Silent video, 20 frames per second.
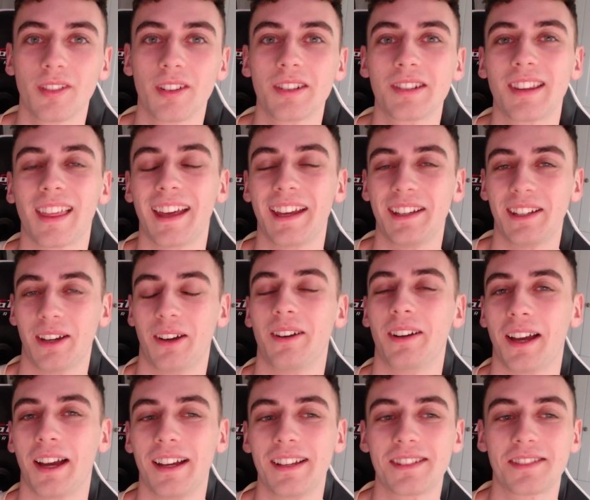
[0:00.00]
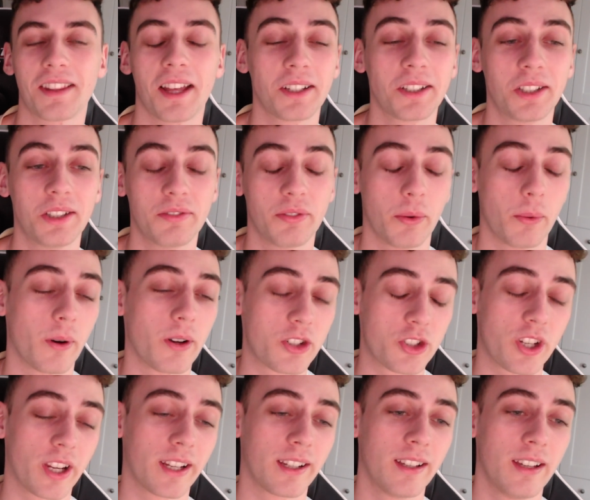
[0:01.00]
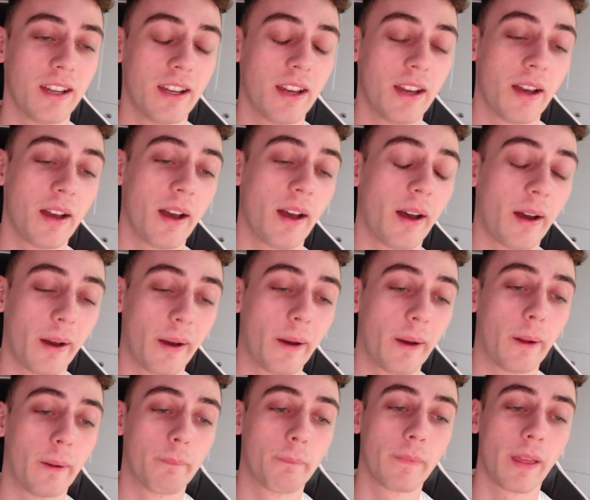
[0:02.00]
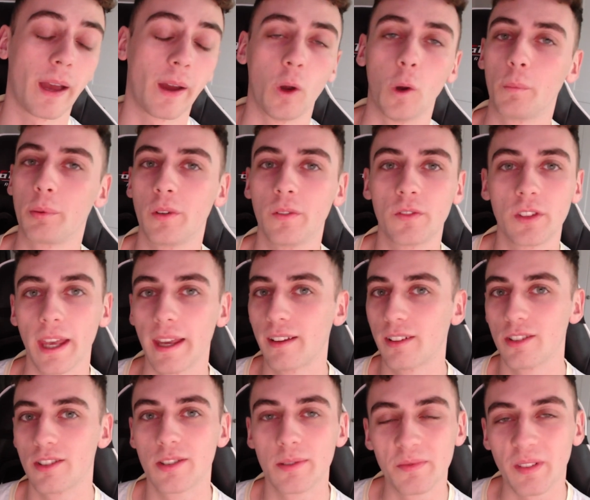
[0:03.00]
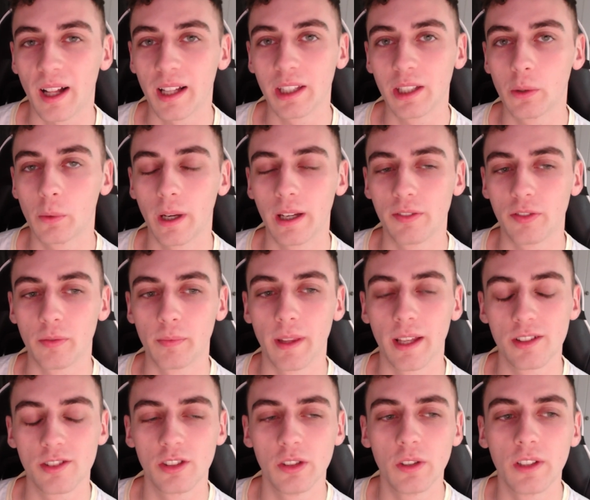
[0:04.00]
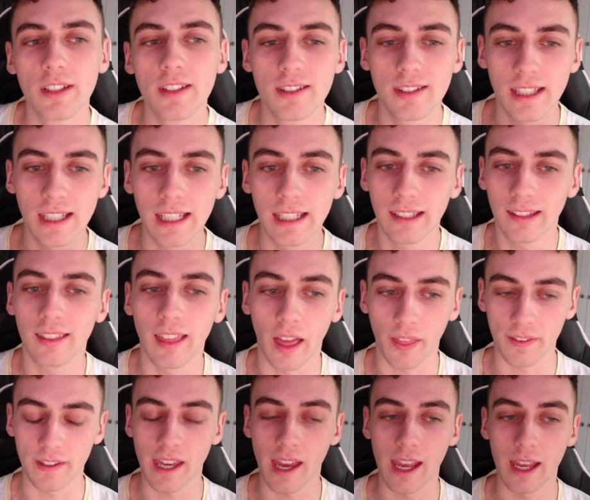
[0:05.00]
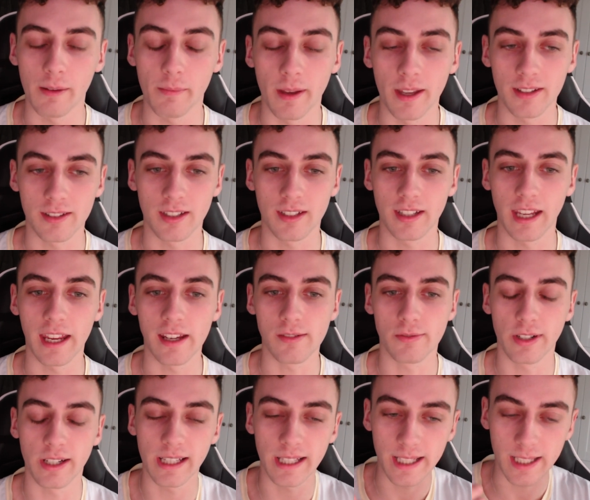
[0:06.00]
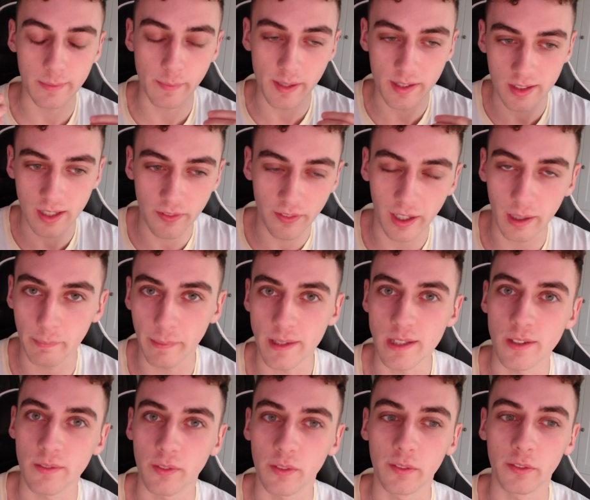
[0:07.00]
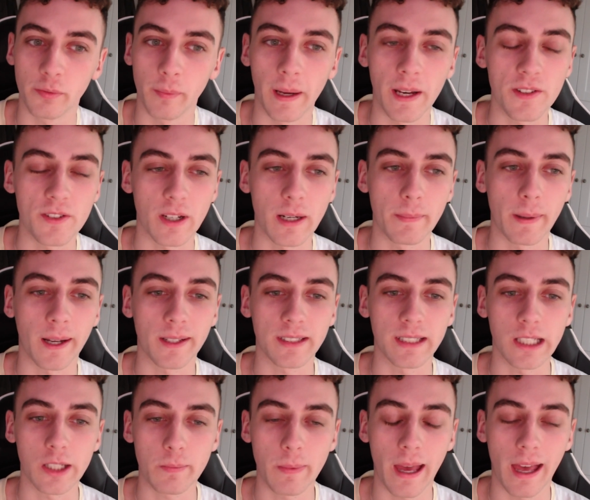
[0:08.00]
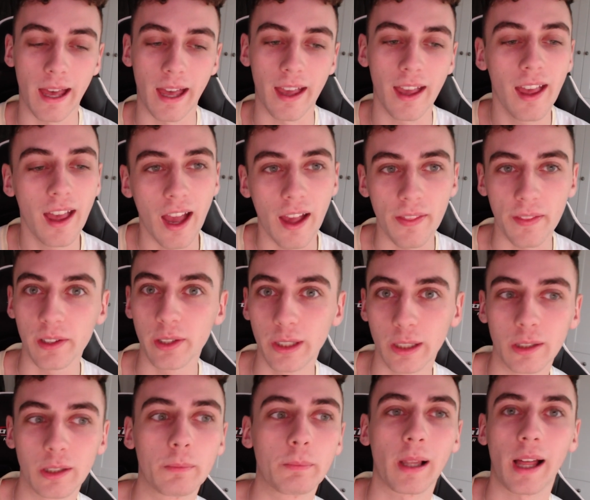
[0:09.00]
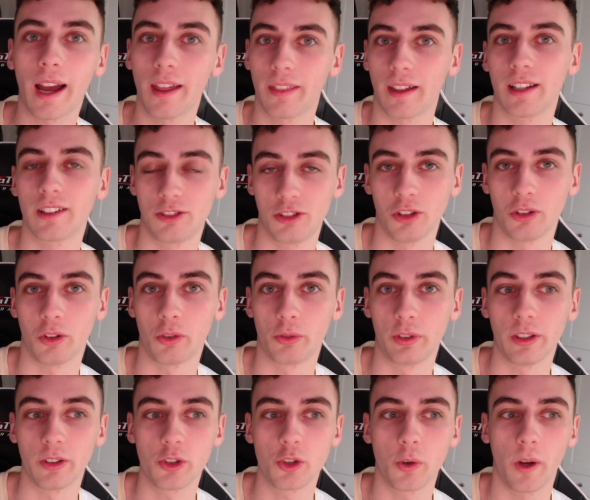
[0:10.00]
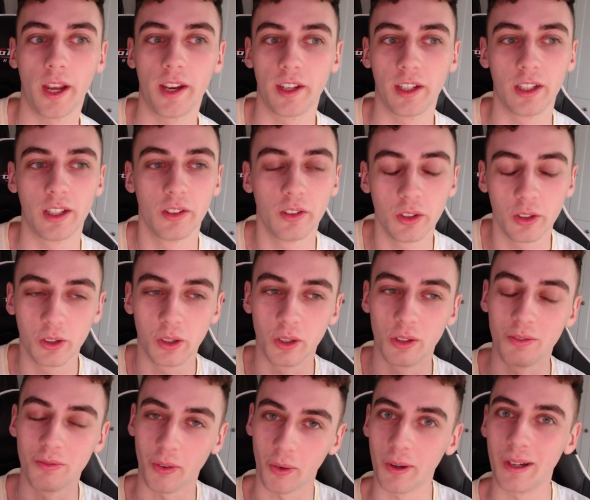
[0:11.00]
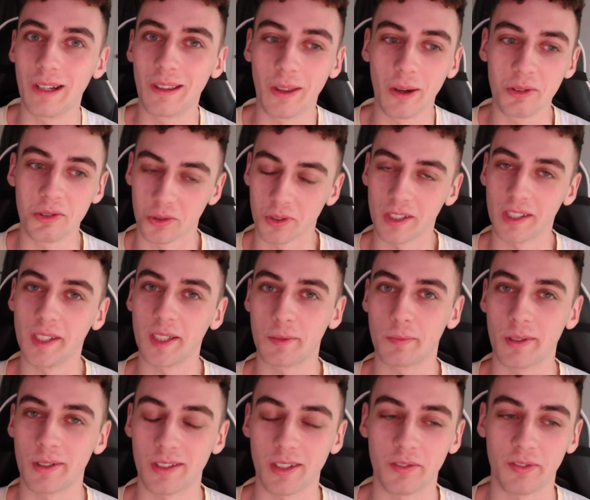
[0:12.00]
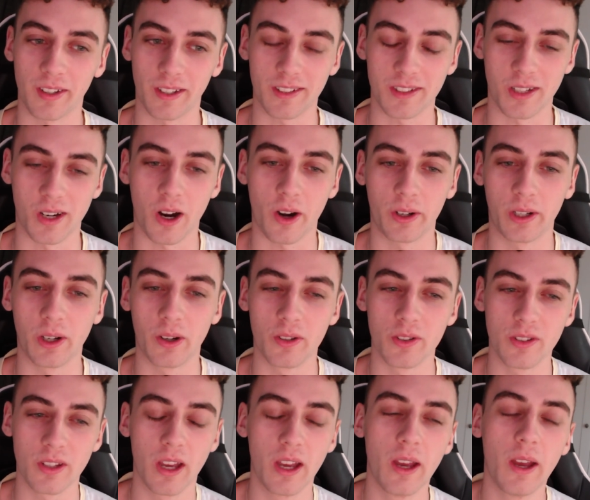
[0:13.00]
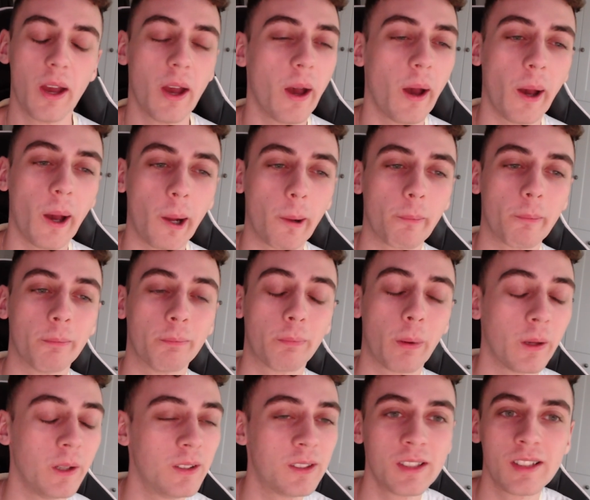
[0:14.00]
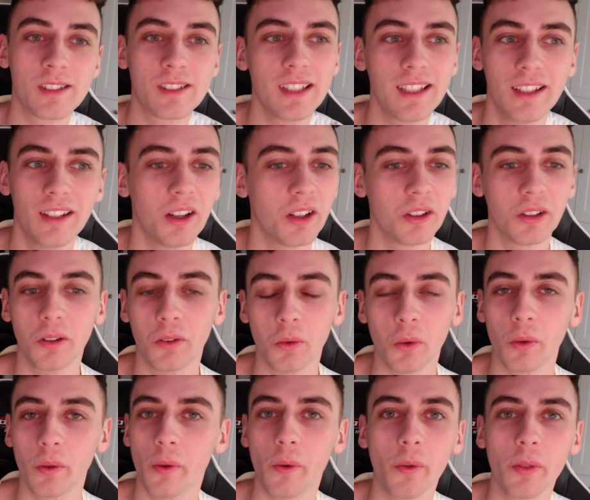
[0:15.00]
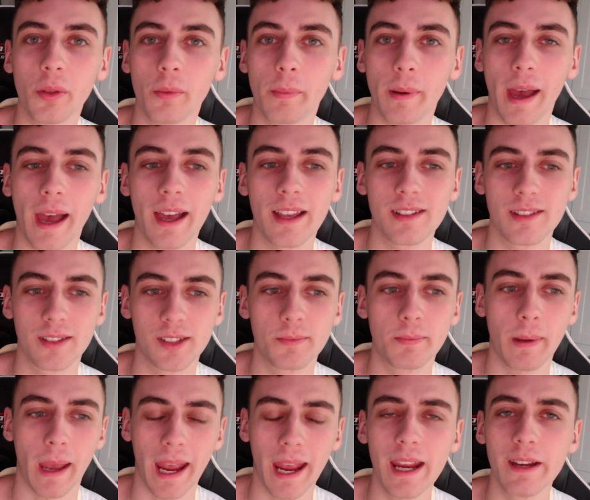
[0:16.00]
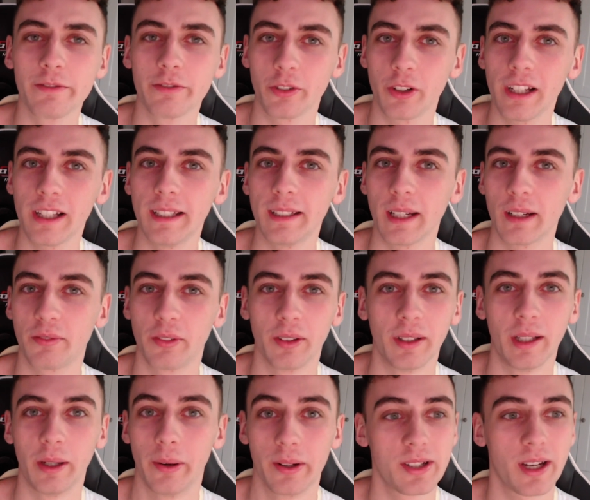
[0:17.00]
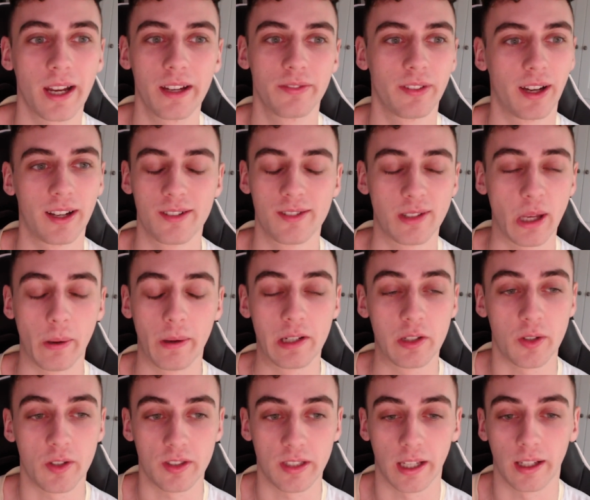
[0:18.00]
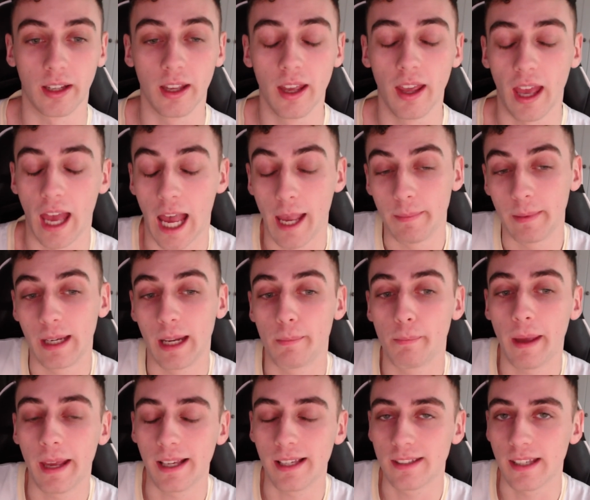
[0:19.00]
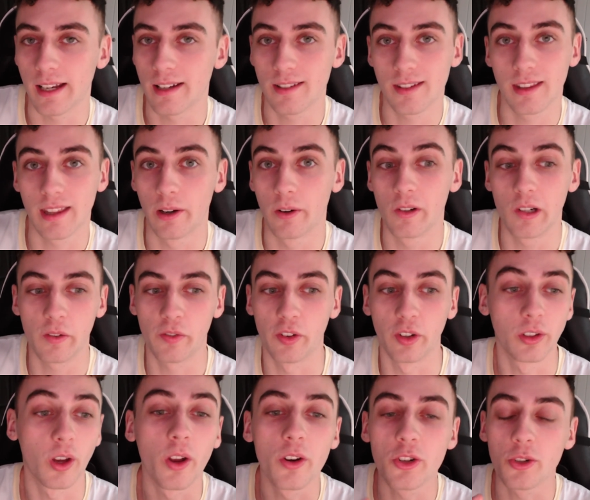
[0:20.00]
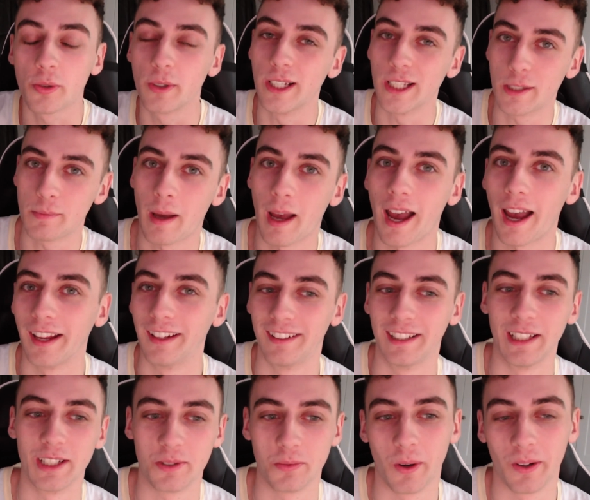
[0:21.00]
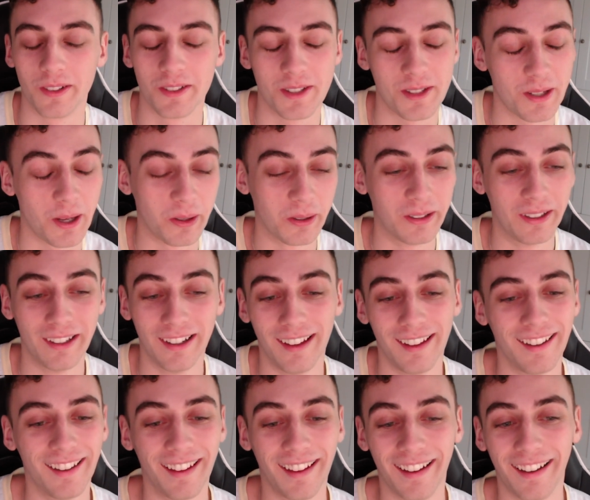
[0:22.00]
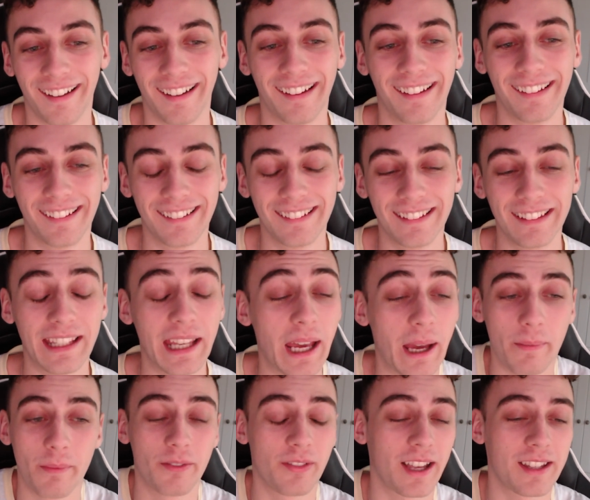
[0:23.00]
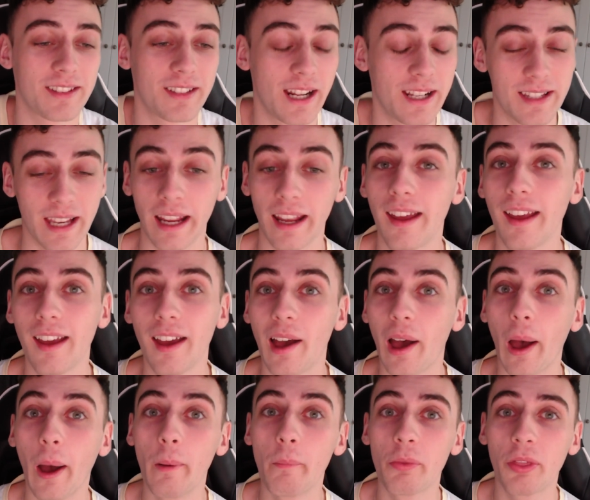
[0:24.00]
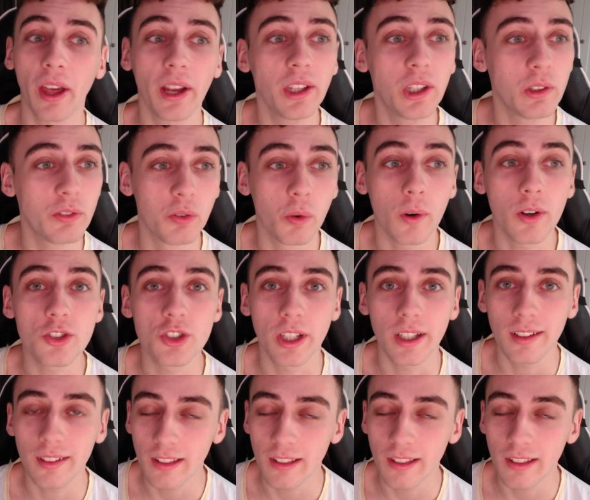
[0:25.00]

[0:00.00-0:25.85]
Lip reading: So there you go, guys. Thank you for watching. I hope you've taken some value away from this. You can see that the aim is to take really specific bits of information about each pair, and then you can apply that to your real trading, and you can avoid those really specific scenarios. But you can see all the pairs behave really differently, which I find so interesting. I mean, it makes sense. There are different countries behind each one, so yeah, fascinating. Thank you for watching.